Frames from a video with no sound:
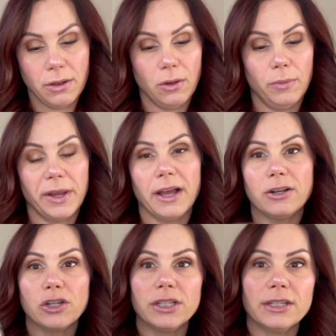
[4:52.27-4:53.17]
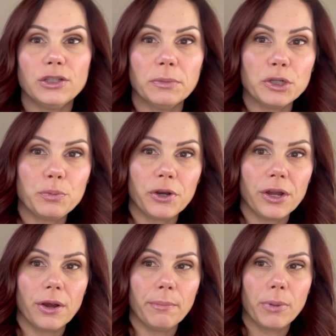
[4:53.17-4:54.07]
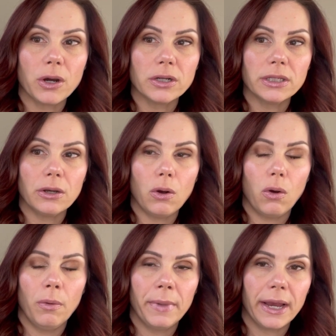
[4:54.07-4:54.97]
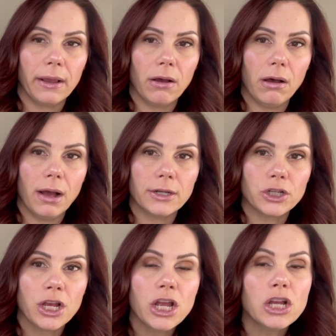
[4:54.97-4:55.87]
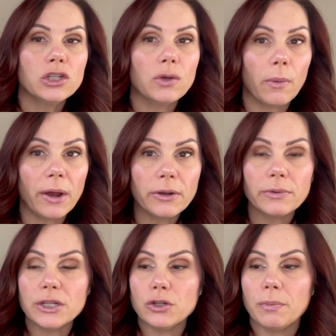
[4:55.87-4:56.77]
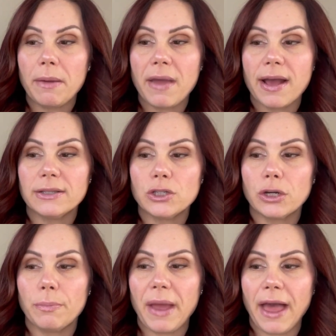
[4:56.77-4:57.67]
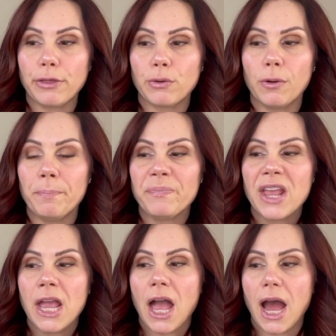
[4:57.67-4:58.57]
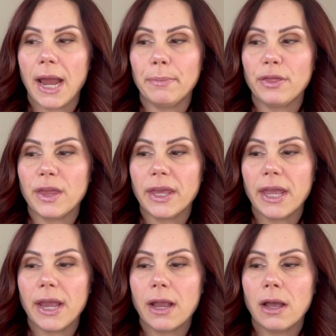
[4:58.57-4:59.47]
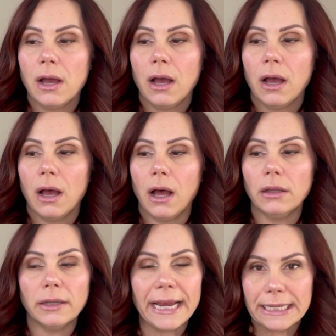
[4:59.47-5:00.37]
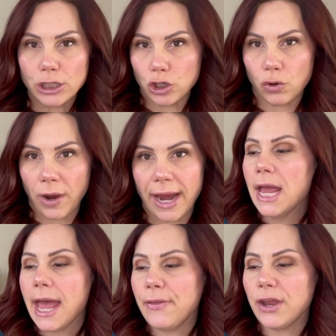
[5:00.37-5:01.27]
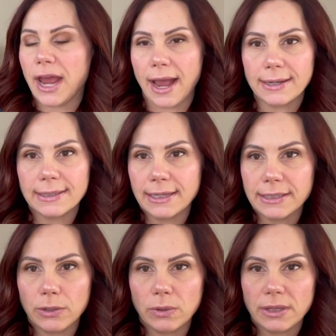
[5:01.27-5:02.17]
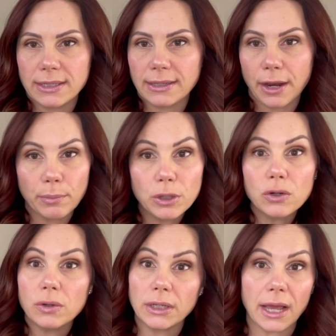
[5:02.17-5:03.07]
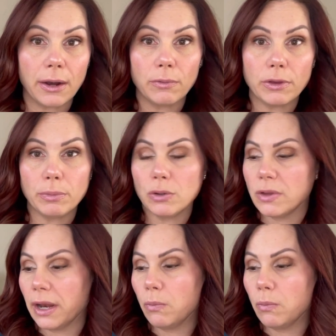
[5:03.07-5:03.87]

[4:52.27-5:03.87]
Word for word: oh my gosh, this is so much prettier in person. Oh my gosh. So I wanna redo my master bathroom. I'm thinking a light gray and then accent it with this kind of blue and kind of the blue that I'm